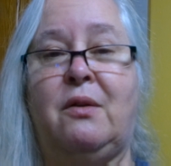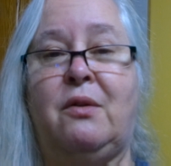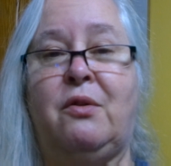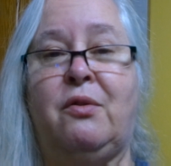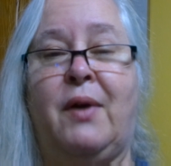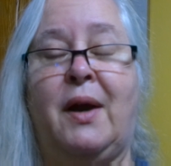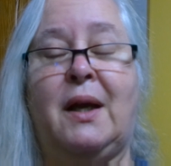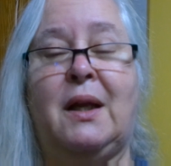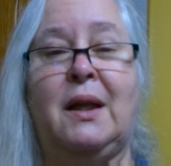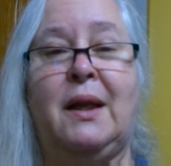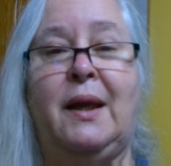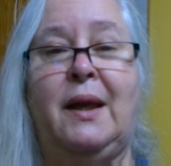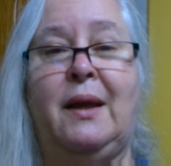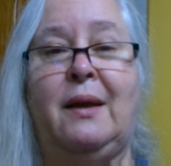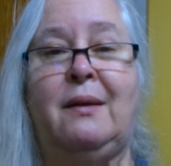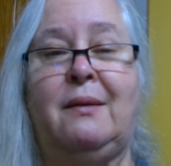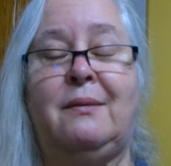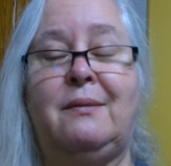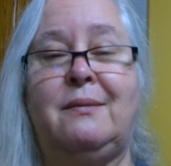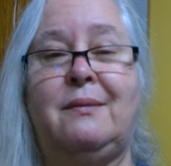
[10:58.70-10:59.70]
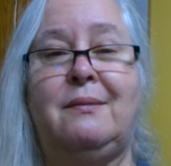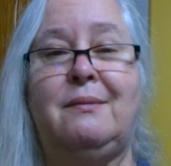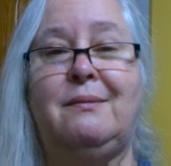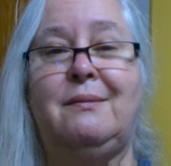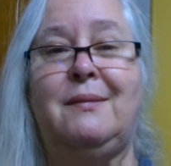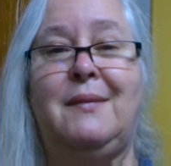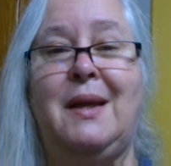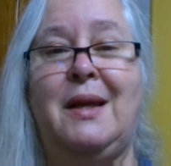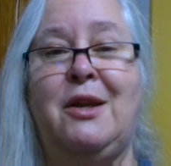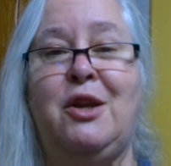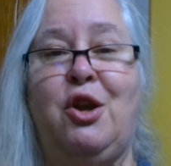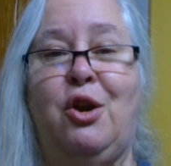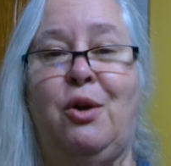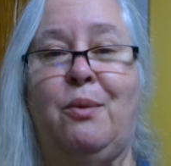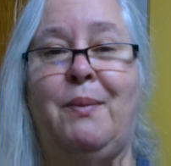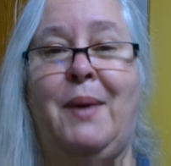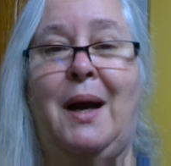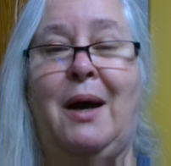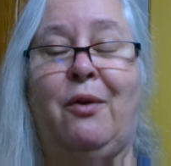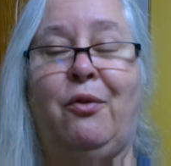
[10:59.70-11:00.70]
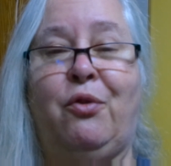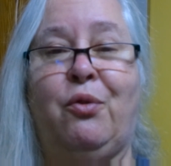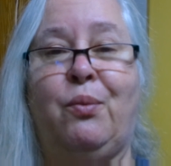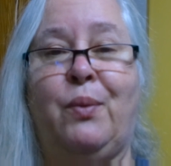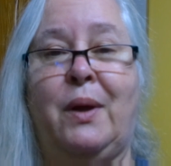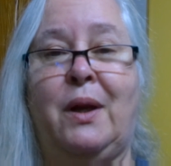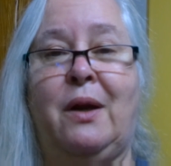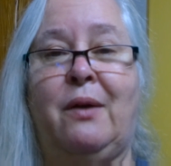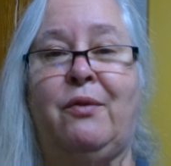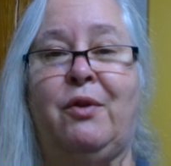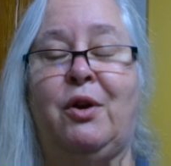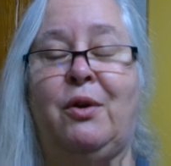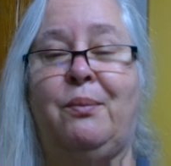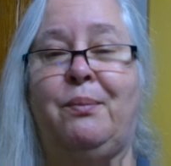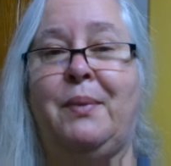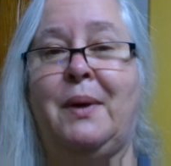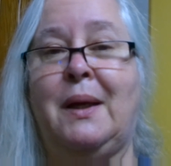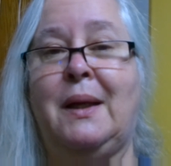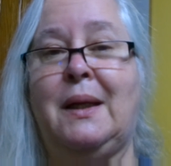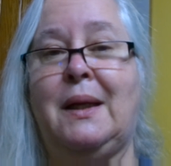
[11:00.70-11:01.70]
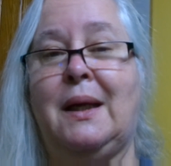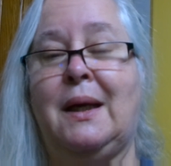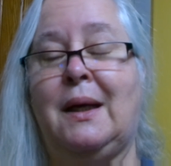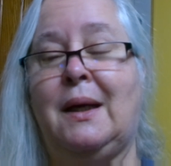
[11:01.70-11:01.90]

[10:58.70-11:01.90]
directly into your mouth or whatever. But